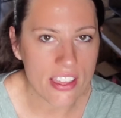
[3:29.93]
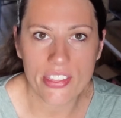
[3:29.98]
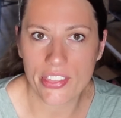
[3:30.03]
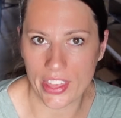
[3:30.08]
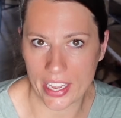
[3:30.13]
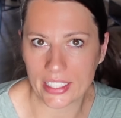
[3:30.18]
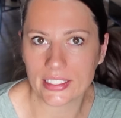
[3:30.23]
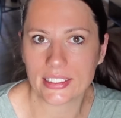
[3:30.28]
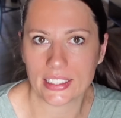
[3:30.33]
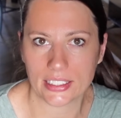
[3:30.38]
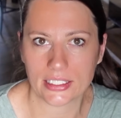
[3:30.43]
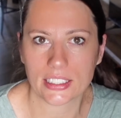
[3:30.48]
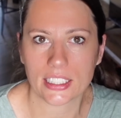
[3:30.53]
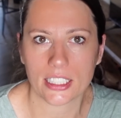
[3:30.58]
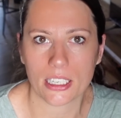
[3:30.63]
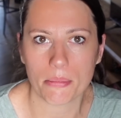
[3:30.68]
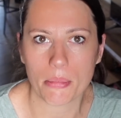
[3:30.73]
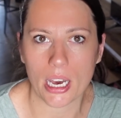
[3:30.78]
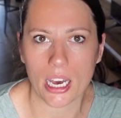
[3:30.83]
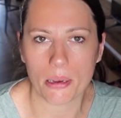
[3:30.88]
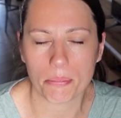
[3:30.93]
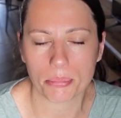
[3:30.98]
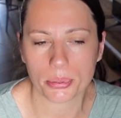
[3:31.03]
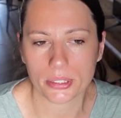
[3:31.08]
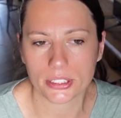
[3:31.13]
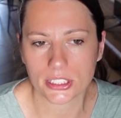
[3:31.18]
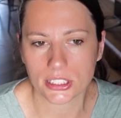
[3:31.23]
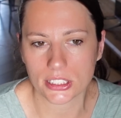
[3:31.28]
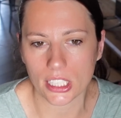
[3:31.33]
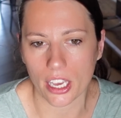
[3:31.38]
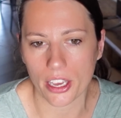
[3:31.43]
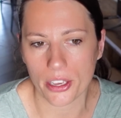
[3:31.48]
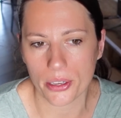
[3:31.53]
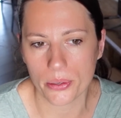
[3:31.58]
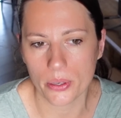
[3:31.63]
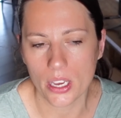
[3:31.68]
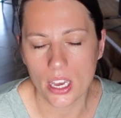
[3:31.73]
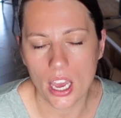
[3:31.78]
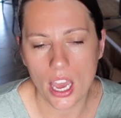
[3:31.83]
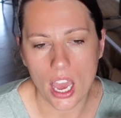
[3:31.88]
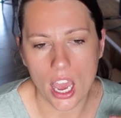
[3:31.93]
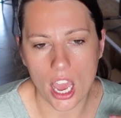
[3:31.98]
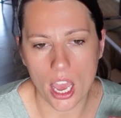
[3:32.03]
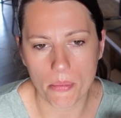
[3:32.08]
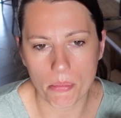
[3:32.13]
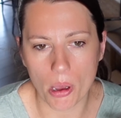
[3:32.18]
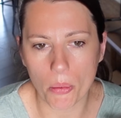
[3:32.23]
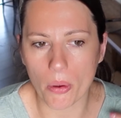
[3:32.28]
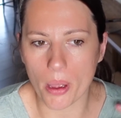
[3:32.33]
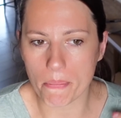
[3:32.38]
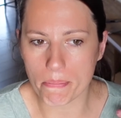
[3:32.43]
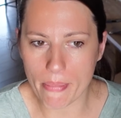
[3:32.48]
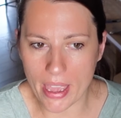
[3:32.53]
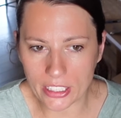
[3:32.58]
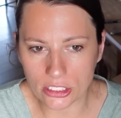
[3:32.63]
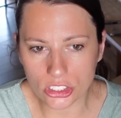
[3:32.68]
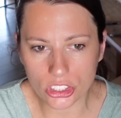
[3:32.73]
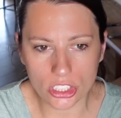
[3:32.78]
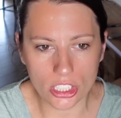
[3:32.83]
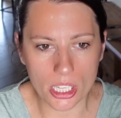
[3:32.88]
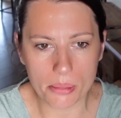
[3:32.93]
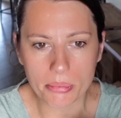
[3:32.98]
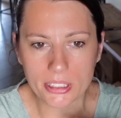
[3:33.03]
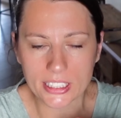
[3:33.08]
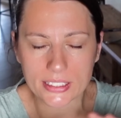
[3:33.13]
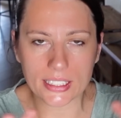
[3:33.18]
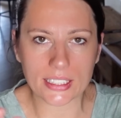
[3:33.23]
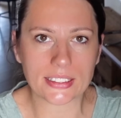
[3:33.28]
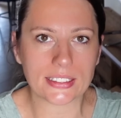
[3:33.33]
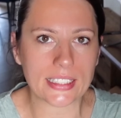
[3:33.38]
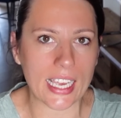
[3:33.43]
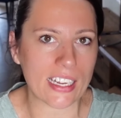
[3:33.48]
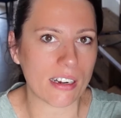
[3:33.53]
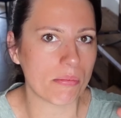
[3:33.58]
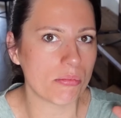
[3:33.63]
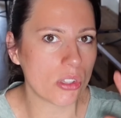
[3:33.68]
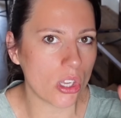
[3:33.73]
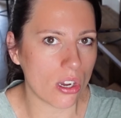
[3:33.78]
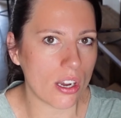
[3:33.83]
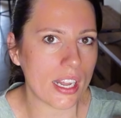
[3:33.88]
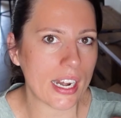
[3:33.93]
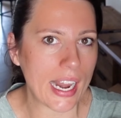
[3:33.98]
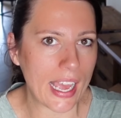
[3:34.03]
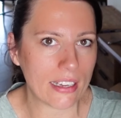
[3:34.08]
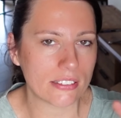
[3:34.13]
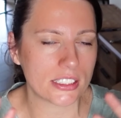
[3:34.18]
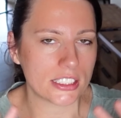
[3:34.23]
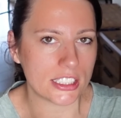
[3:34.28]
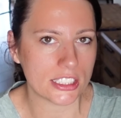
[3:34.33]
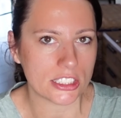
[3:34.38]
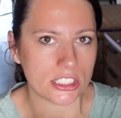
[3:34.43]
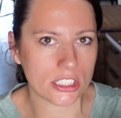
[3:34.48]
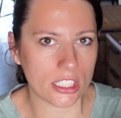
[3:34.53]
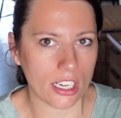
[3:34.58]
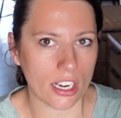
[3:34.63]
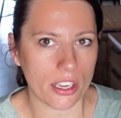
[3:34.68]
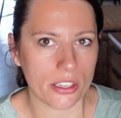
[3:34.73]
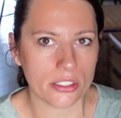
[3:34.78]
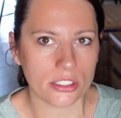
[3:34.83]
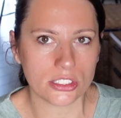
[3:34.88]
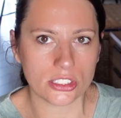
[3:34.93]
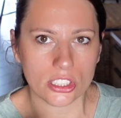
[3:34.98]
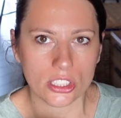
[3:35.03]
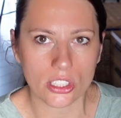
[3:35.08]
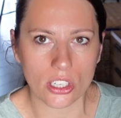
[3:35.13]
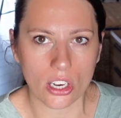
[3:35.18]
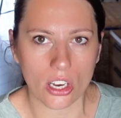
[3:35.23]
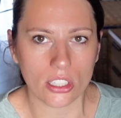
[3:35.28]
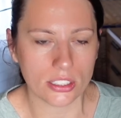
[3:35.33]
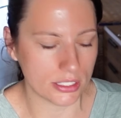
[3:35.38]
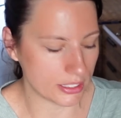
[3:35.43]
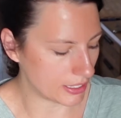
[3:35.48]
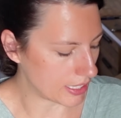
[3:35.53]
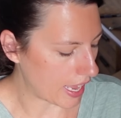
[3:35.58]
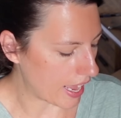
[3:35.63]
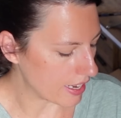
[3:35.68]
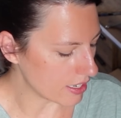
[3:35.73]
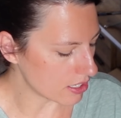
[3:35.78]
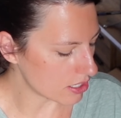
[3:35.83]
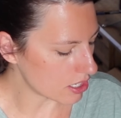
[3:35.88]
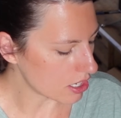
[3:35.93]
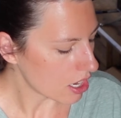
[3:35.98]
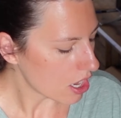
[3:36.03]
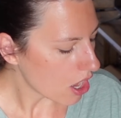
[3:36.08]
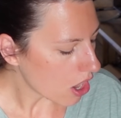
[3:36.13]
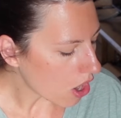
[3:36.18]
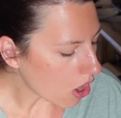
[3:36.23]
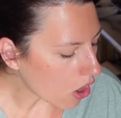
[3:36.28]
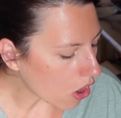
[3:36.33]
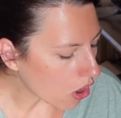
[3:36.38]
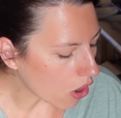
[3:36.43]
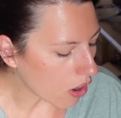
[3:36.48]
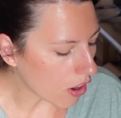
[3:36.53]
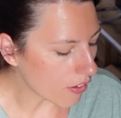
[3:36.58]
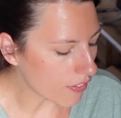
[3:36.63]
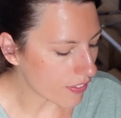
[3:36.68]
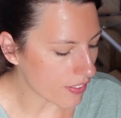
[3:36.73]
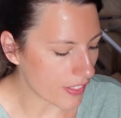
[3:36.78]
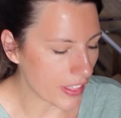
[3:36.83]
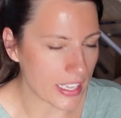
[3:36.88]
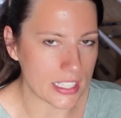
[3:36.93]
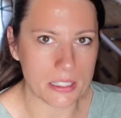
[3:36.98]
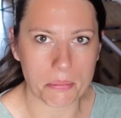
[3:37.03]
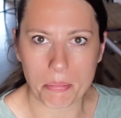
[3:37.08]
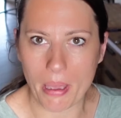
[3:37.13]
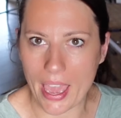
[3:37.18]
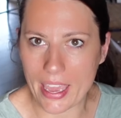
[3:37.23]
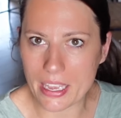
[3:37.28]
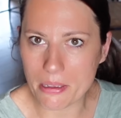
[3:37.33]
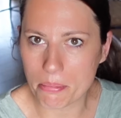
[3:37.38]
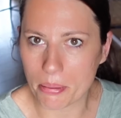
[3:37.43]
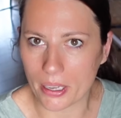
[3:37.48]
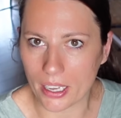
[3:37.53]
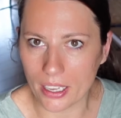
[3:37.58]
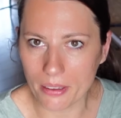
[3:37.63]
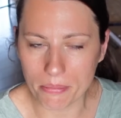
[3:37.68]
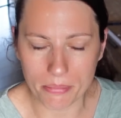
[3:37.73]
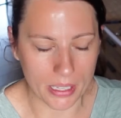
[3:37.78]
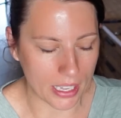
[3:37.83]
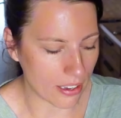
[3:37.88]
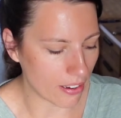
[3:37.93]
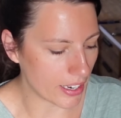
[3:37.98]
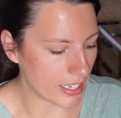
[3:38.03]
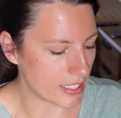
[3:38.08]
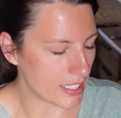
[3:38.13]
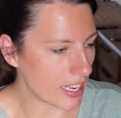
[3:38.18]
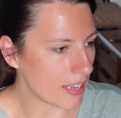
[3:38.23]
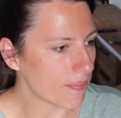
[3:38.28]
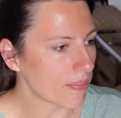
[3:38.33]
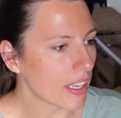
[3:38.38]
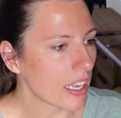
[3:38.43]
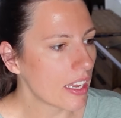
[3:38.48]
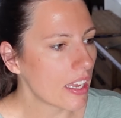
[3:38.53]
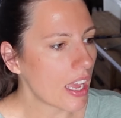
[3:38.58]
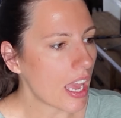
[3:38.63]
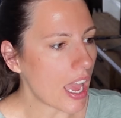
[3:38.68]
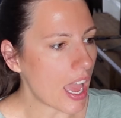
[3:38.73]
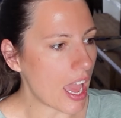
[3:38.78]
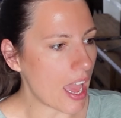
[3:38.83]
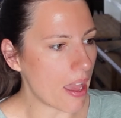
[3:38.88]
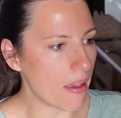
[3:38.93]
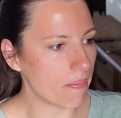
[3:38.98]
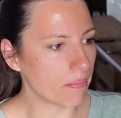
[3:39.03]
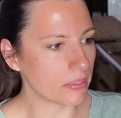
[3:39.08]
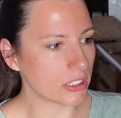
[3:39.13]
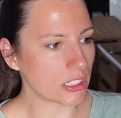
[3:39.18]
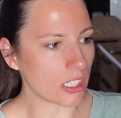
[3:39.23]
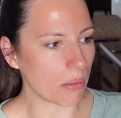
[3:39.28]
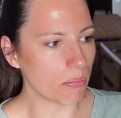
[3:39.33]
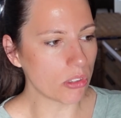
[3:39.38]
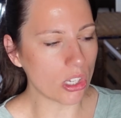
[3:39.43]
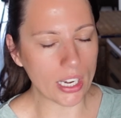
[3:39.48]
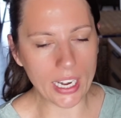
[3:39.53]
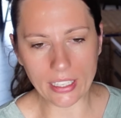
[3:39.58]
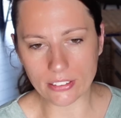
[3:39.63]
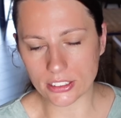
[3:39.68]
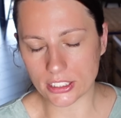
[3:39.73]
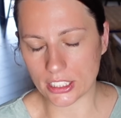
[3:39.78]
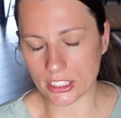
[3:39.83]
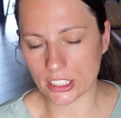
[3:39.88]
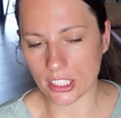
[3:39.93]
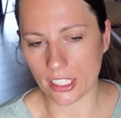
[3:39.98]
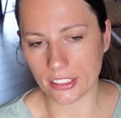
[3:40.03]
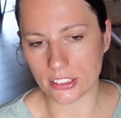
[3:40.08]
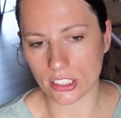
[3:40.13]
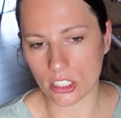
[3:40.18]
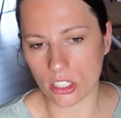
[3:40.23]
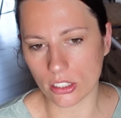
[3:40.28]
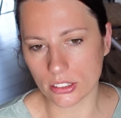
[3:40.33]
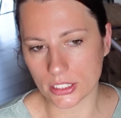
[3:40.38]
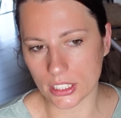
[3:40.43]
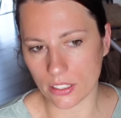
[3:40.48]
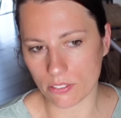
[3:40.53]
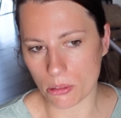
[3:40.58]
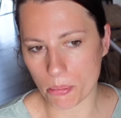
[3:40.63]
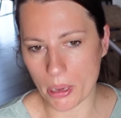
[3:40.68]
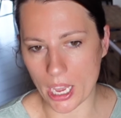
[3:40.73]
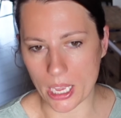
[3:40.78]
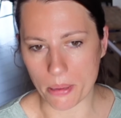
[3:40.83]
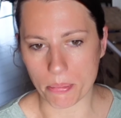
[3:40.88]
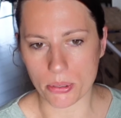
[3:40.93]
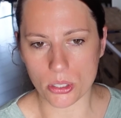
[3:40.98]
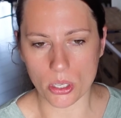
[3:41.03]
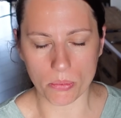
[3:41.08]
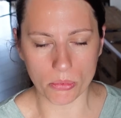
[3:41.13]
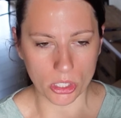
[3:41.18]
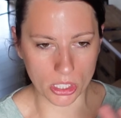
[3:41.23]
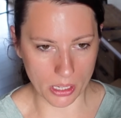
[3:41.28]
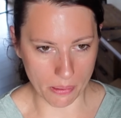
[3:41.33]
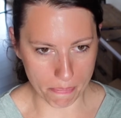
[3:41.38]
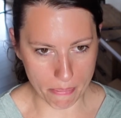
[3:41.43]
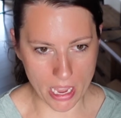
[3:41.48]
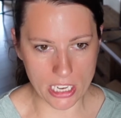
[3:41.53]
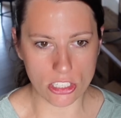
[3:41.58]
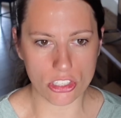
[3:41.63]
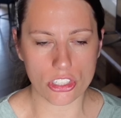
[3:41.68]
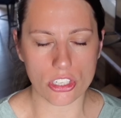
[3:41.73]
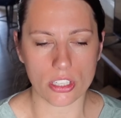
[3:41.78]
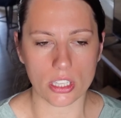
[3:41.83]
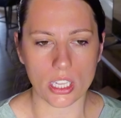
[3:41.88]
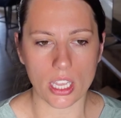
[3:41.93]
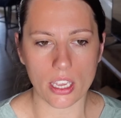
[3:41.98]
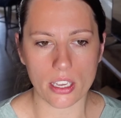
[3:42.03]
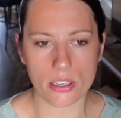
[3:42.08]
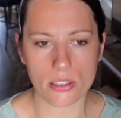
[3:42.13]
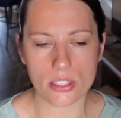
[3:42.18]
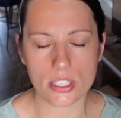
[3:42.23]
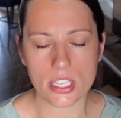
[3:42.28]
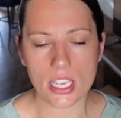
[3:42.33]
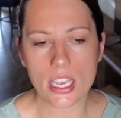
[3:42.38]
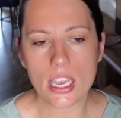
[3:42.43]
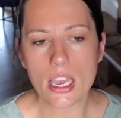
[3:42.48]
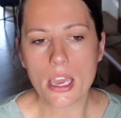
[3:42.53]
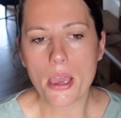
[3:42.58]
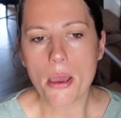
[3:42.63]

they did come up. So um, I won't mention them because, as I said, I'm not allowed to disclose the content of this paper that hide it. Um, so I'm not allowed to disclose the content of the paper, so I'm not going to mention those.